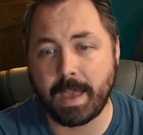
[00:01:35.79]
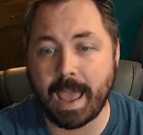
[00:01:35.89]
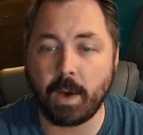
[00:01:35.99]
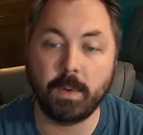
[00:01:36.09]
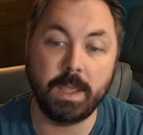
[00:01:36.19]

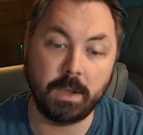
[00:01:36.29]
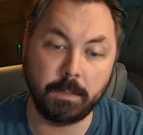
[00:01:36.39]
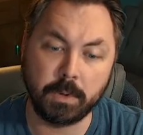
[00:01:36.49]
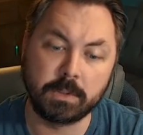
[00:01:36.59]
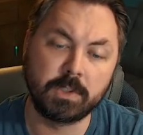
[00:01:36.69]
how he
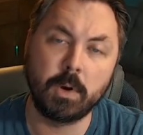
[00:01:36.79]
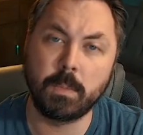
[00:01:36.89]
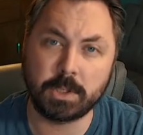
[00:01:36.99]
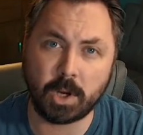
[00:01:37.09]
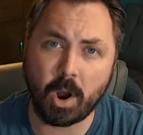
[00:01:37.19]
could put so
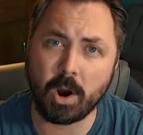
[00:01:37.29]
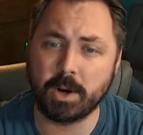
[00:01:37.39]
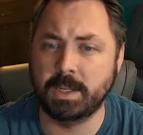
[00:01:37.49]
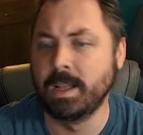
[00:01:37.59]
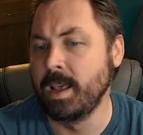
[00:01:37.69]
much
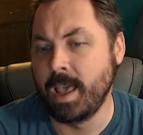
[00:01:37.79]
heart